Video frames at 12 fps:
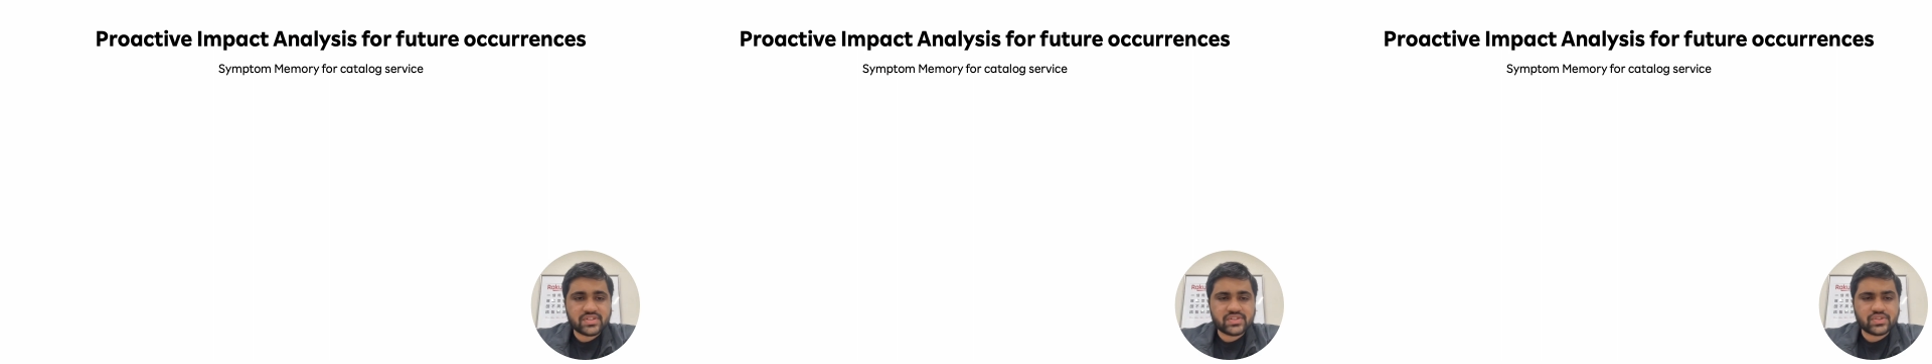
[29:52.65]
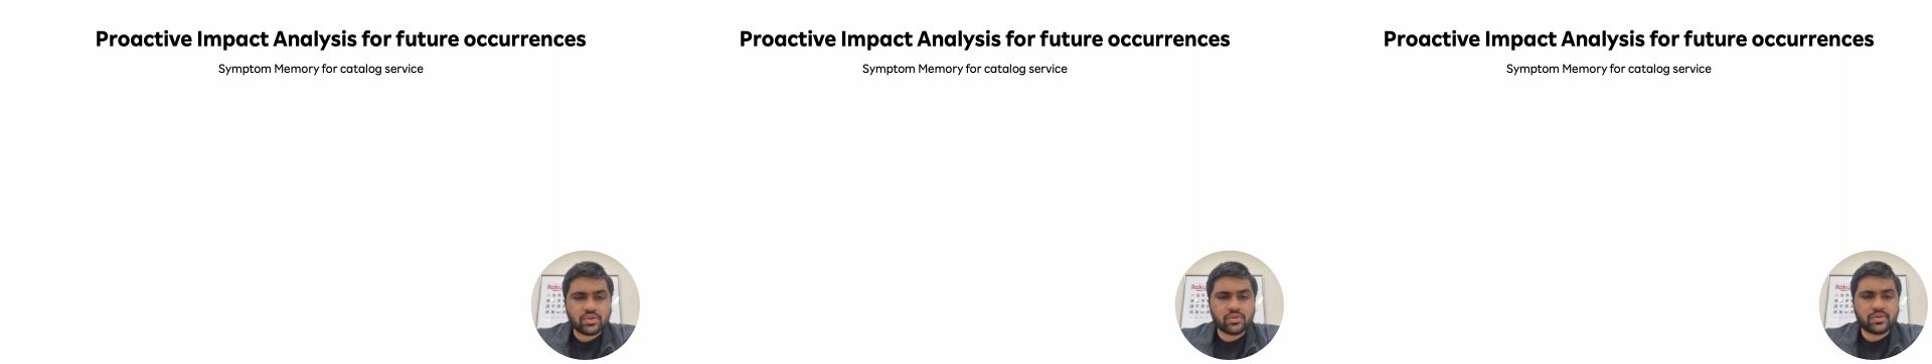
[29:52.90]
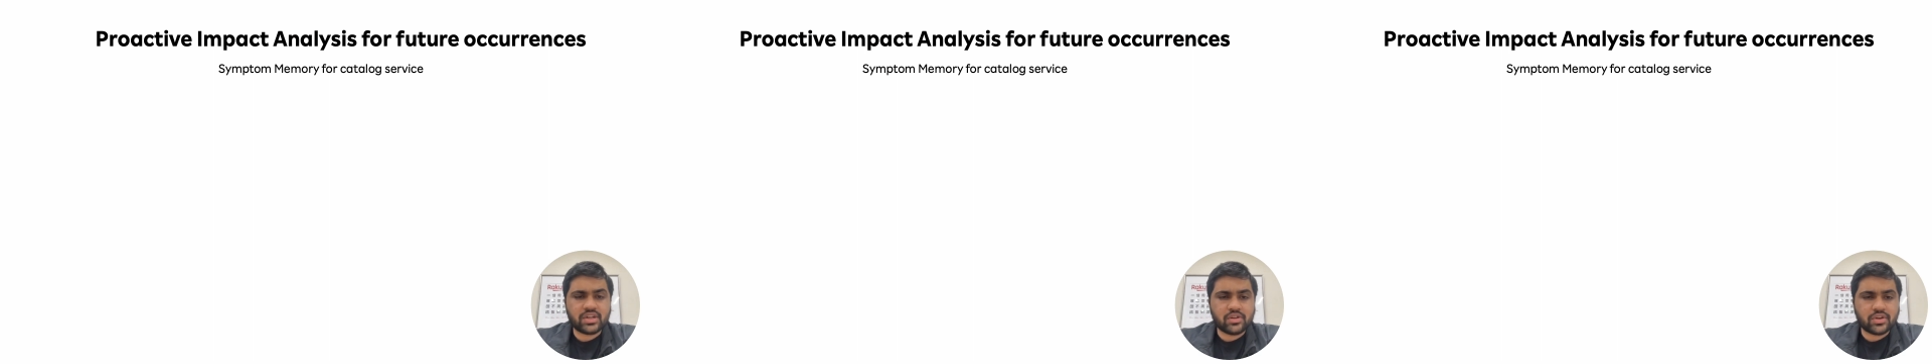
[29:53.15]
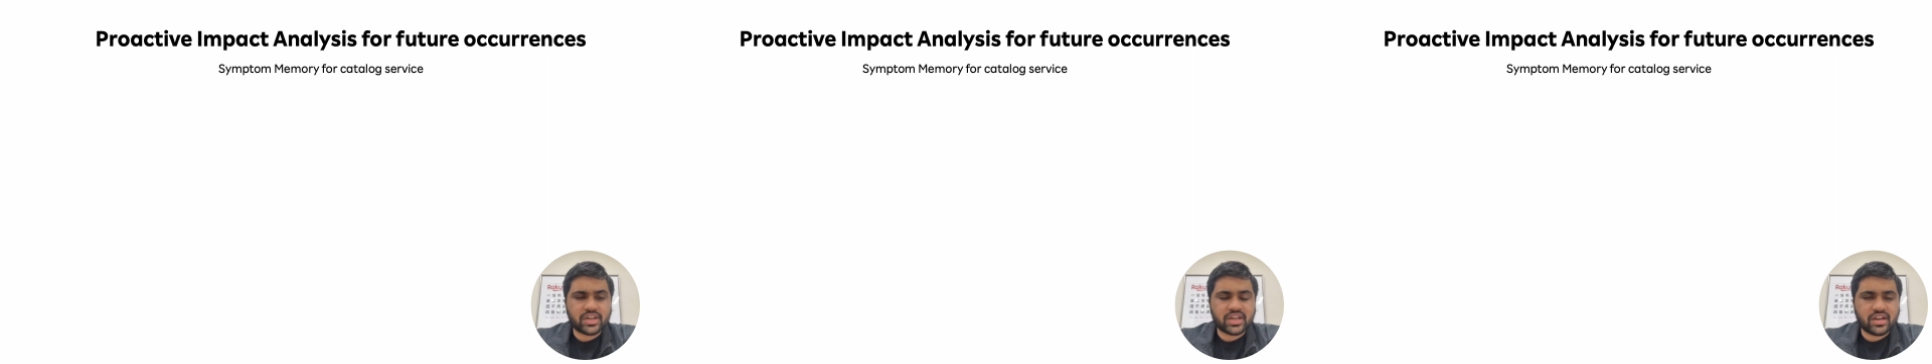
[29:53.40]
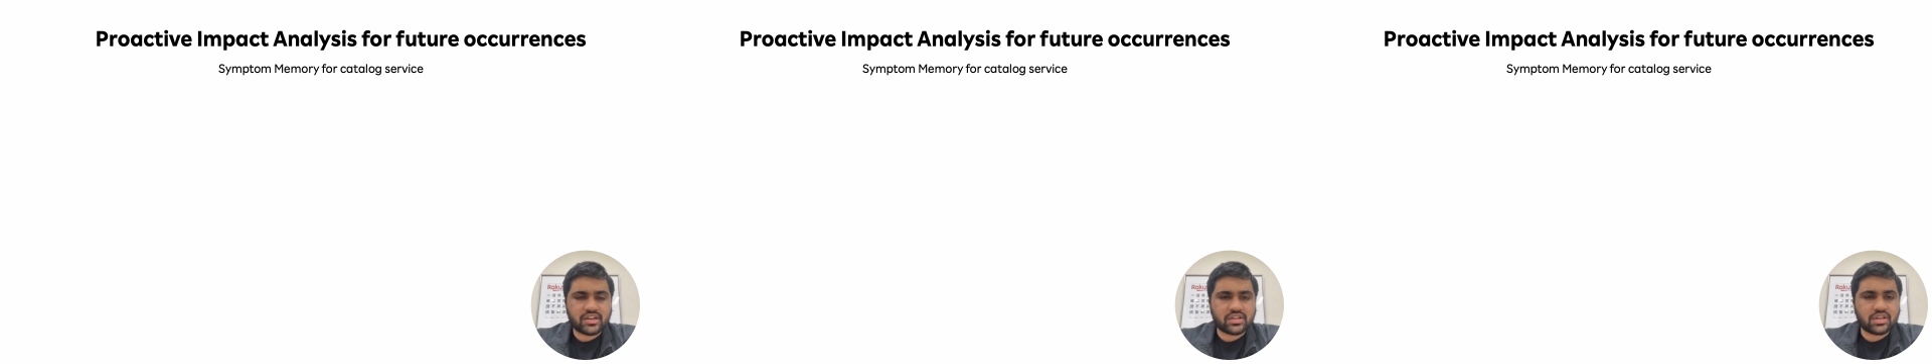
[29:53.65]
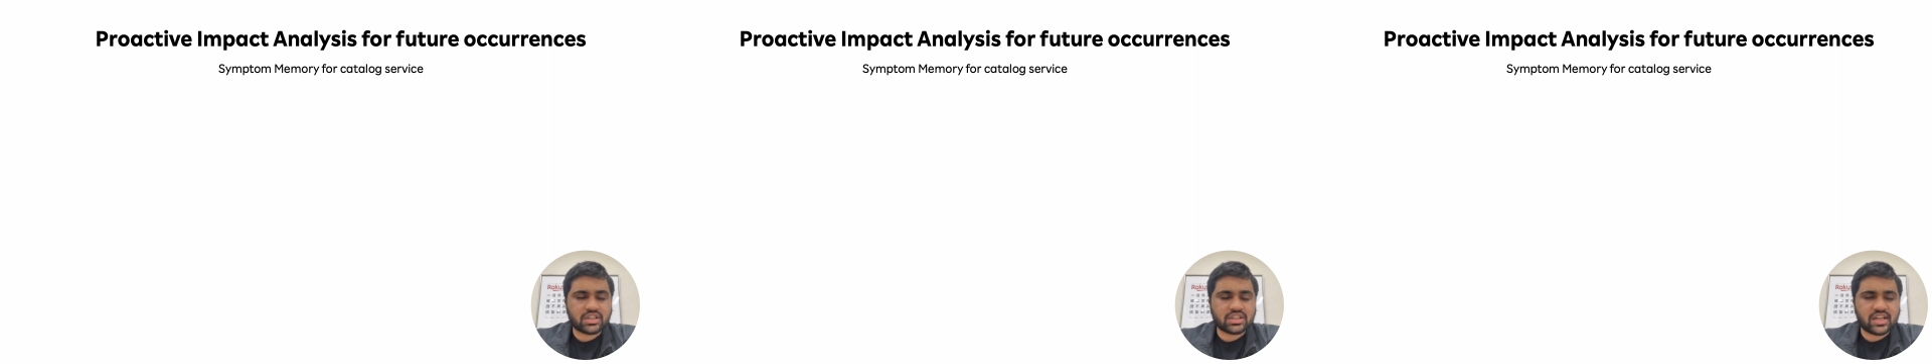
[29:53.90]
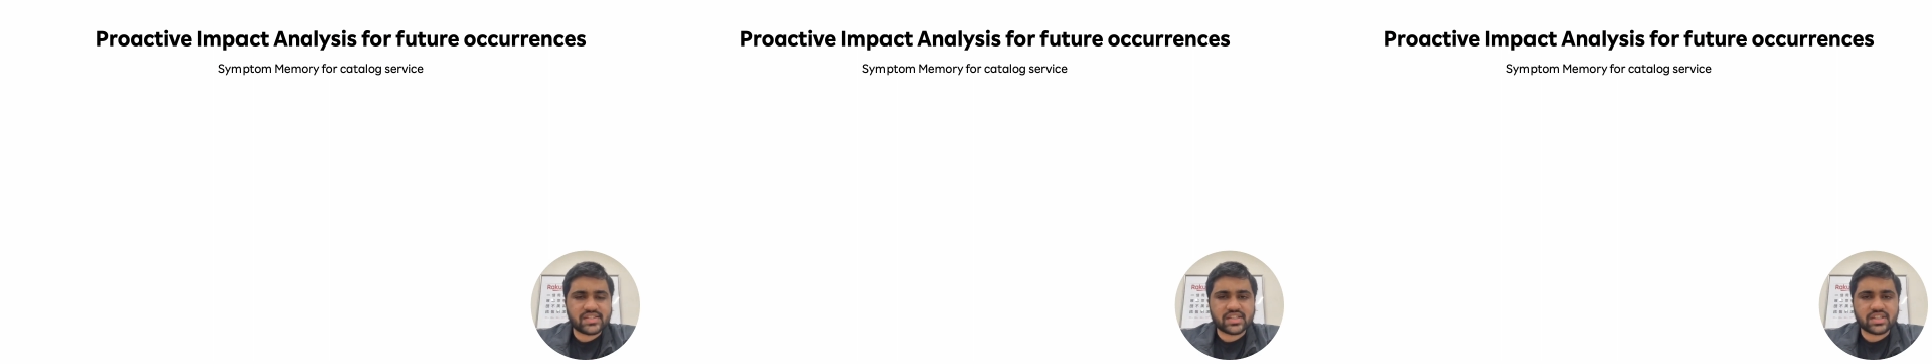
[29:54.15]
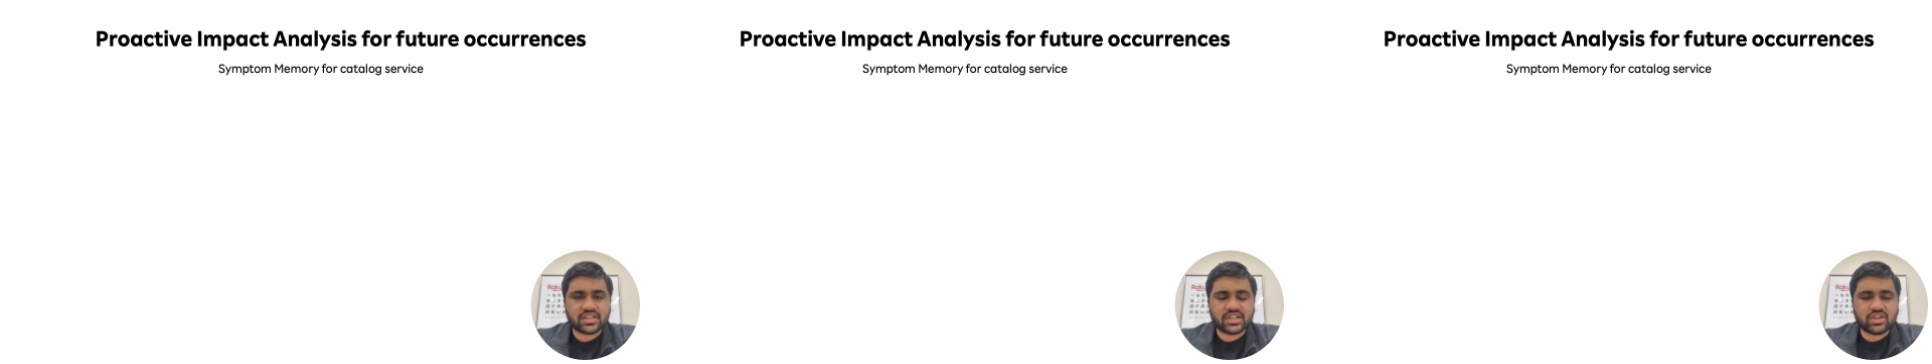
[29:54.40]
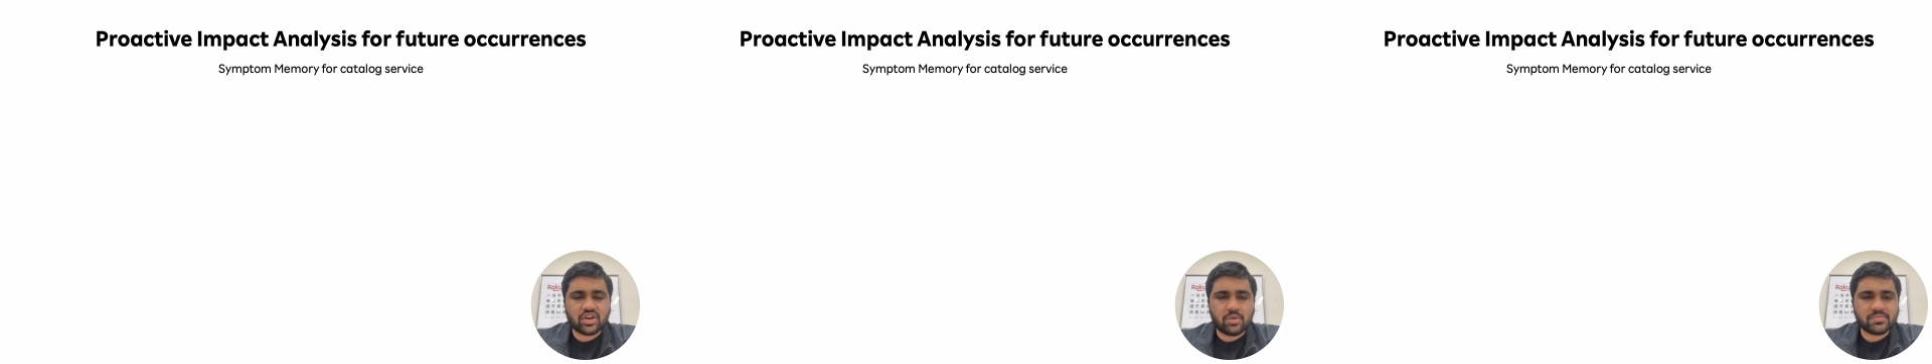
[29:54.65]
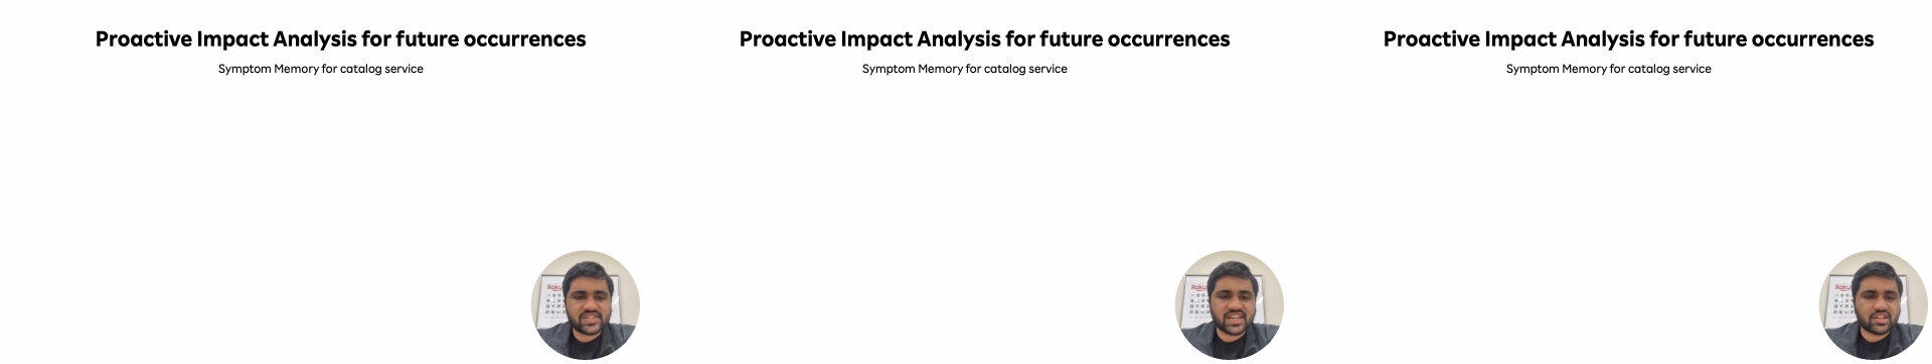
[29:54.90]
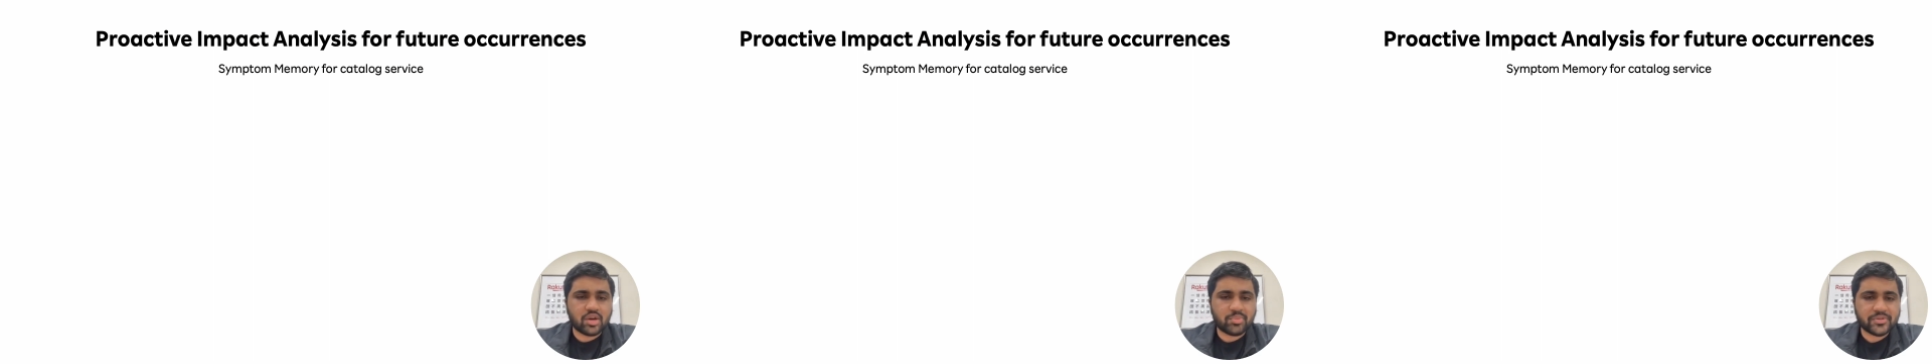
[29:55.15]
So we're looking at a classic ecom setup.